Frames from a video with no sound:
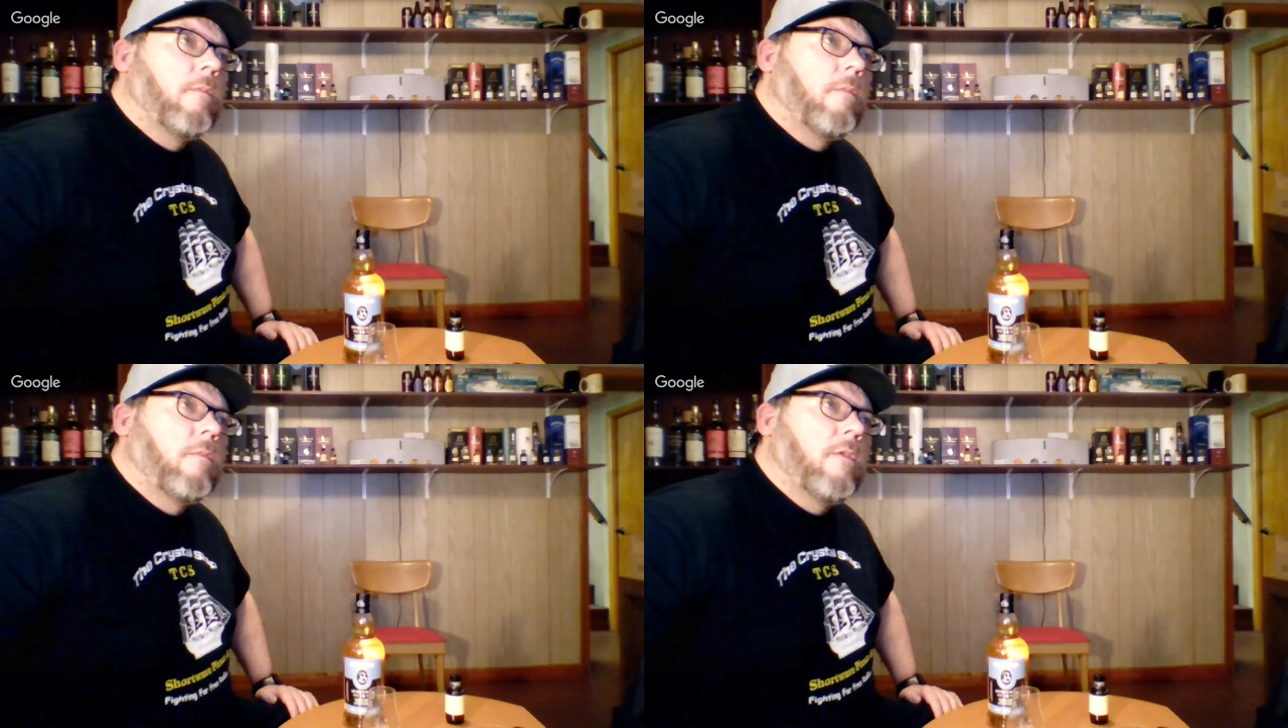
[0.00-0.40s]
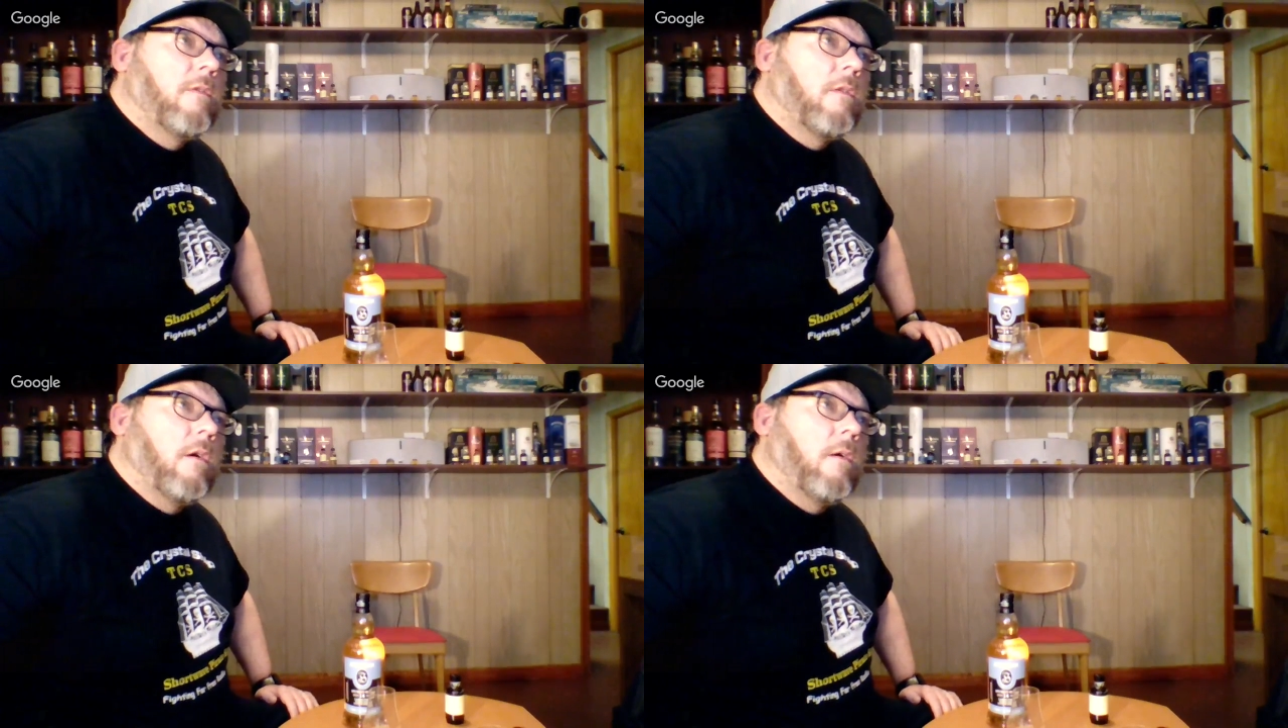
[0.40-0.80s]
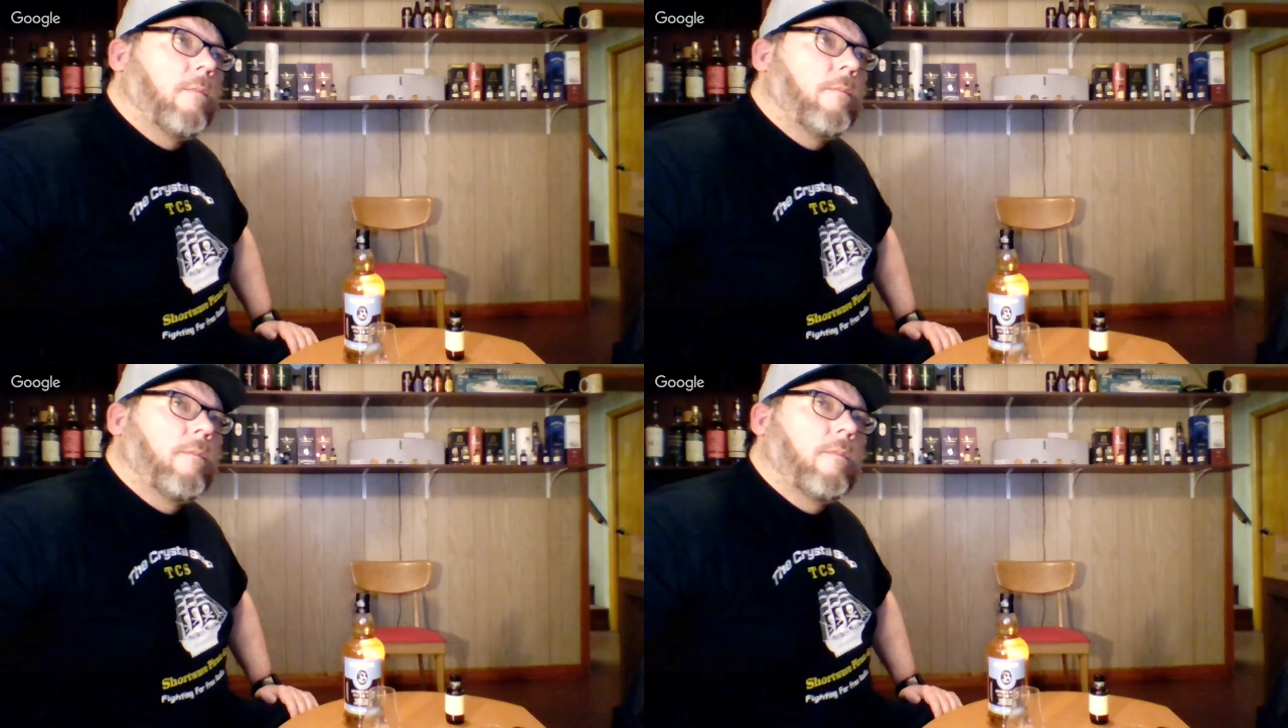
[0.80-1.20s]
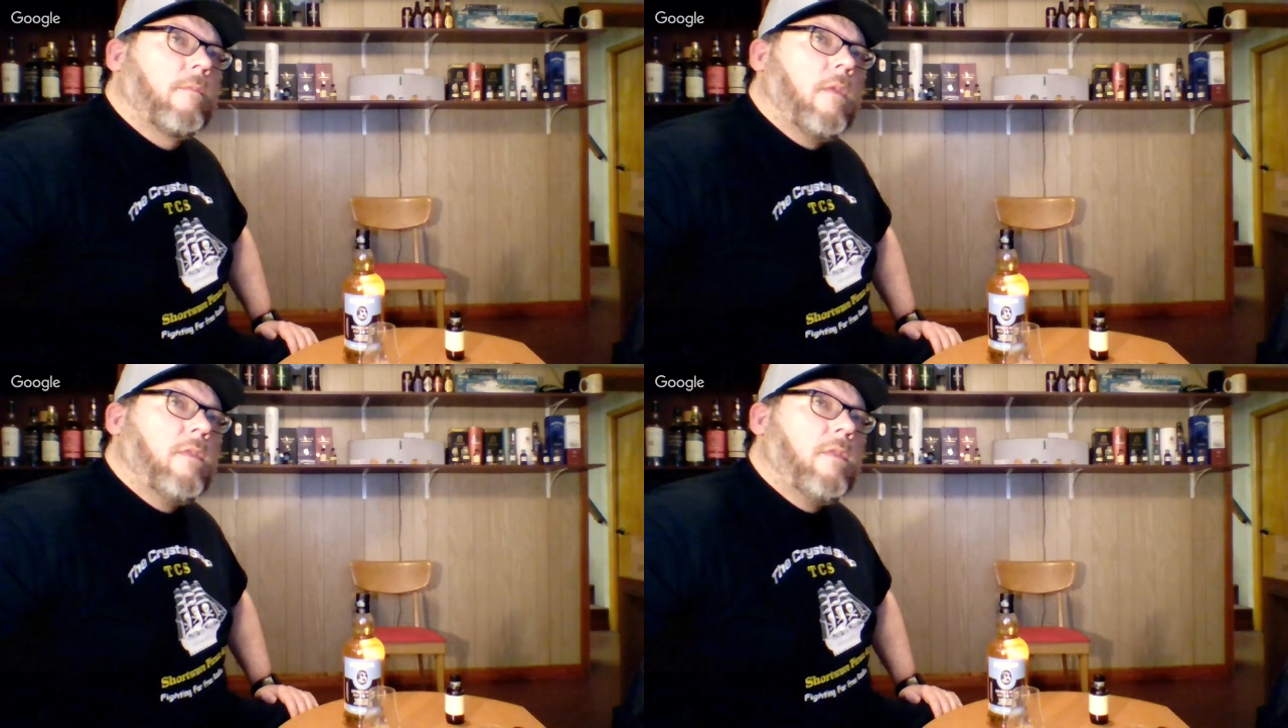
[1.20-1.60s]
Just
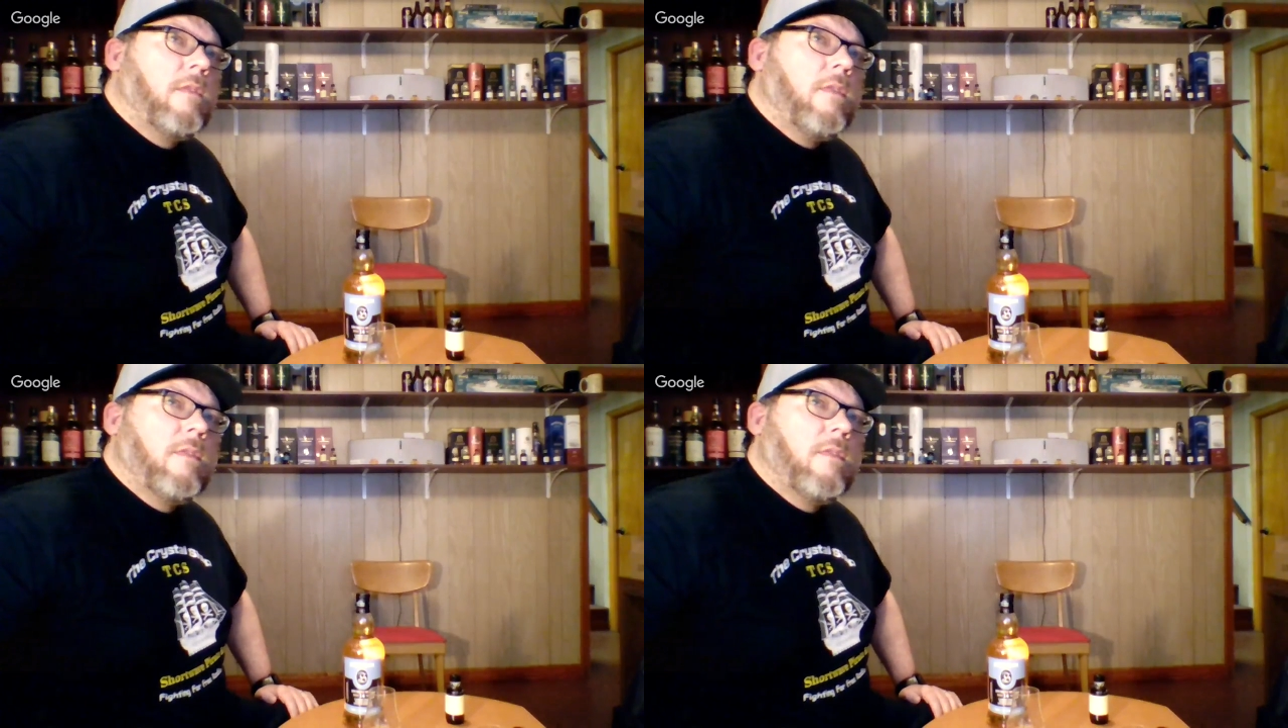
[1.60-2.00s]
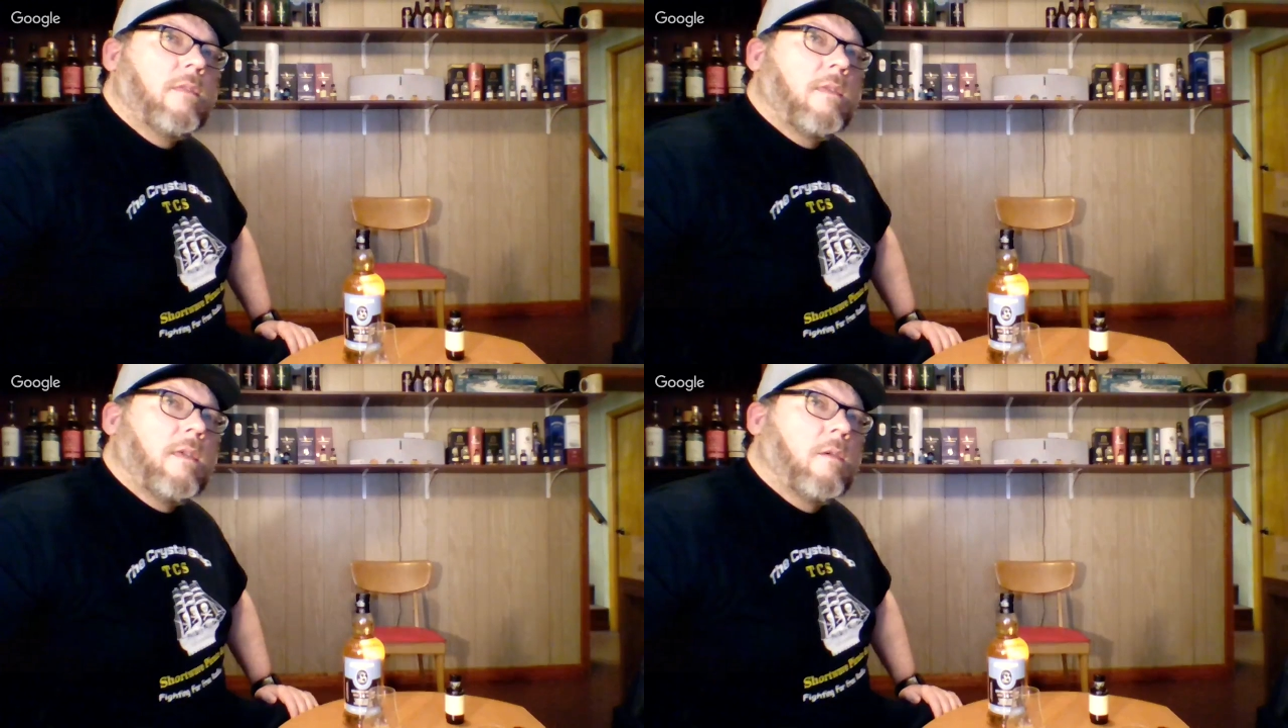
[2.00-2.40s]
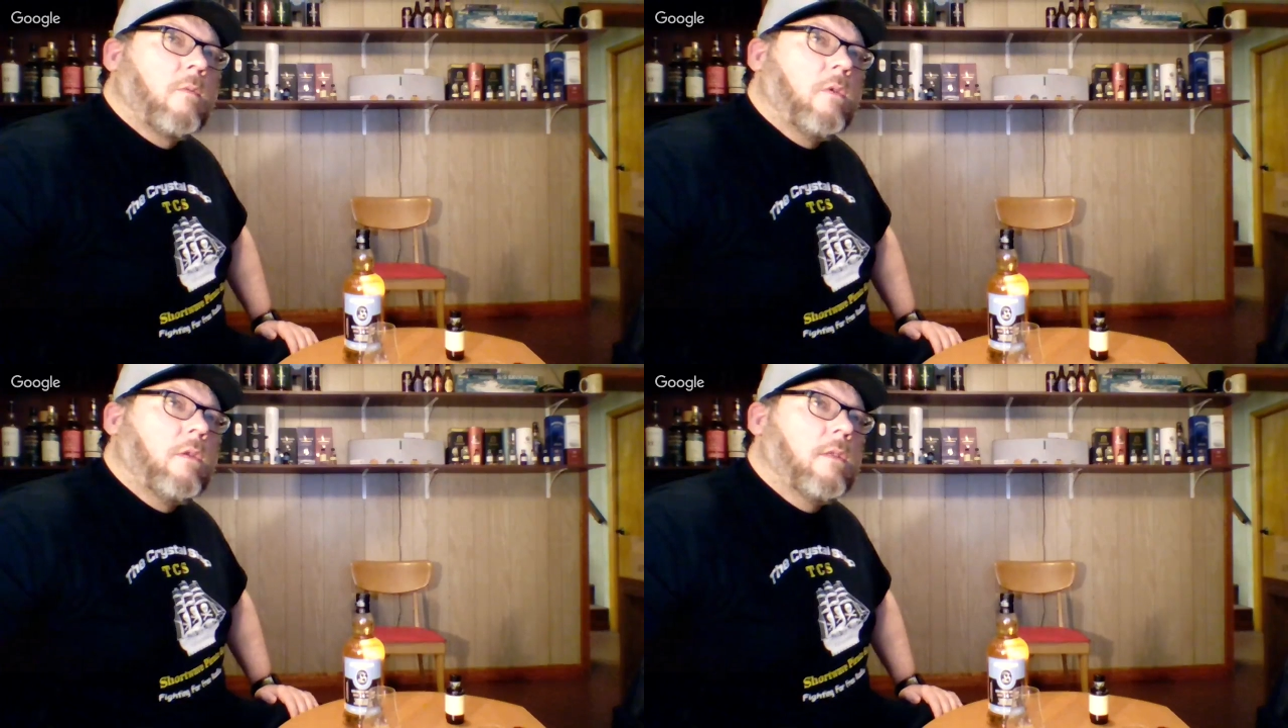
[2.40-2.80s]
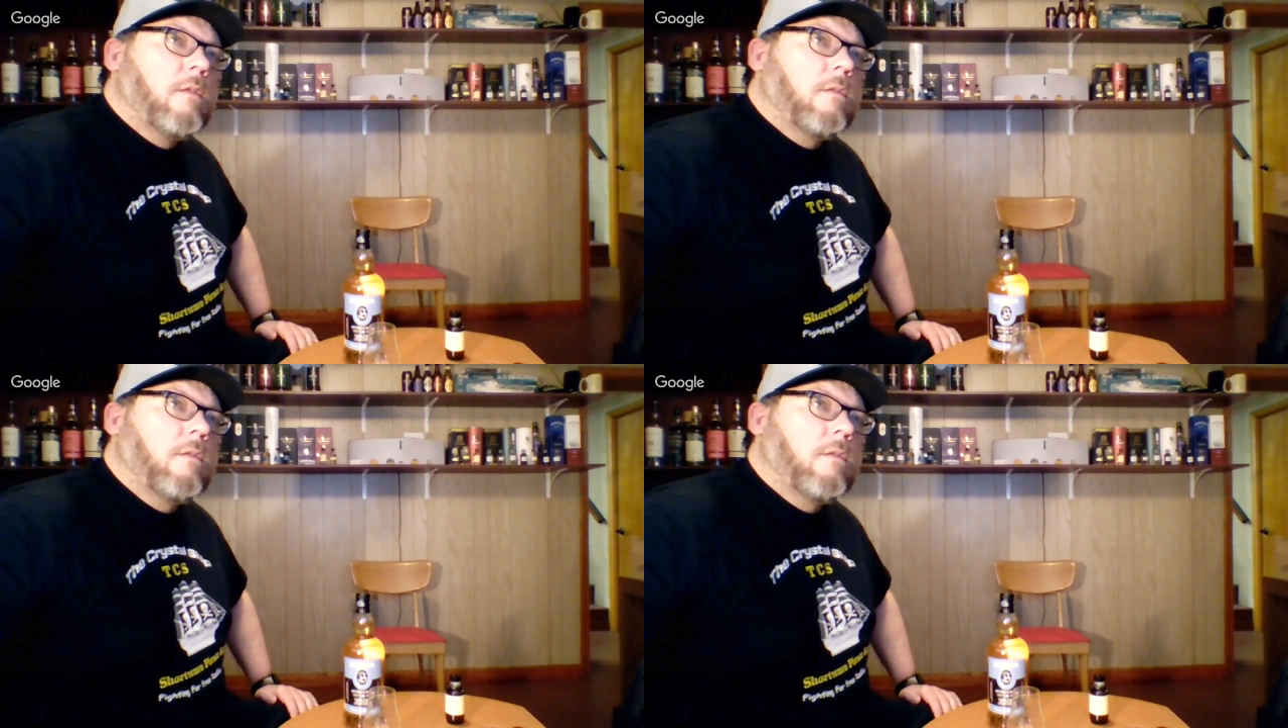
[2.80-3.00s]
nothing. The Royal